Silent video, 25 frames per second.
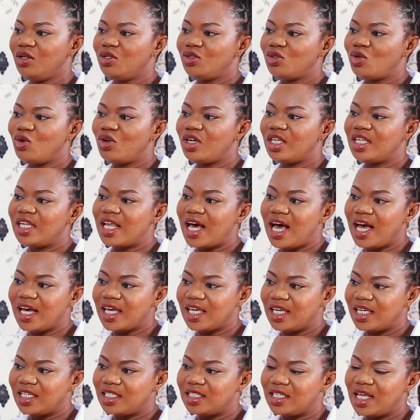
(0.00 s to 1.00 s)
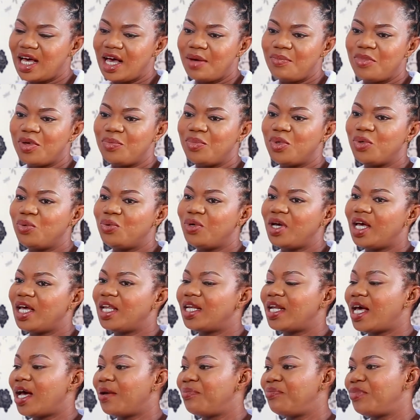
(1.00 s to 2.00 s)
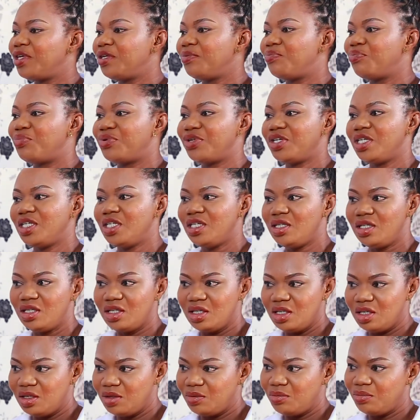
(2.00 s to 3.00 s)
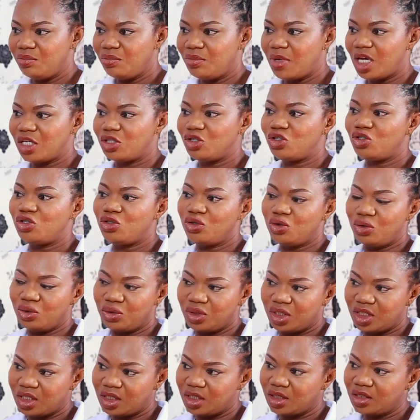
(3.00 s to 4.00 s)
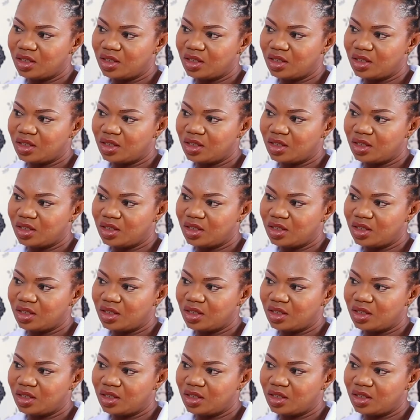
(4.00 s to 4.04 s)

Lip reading: So in that case, that baby will end up being prematured.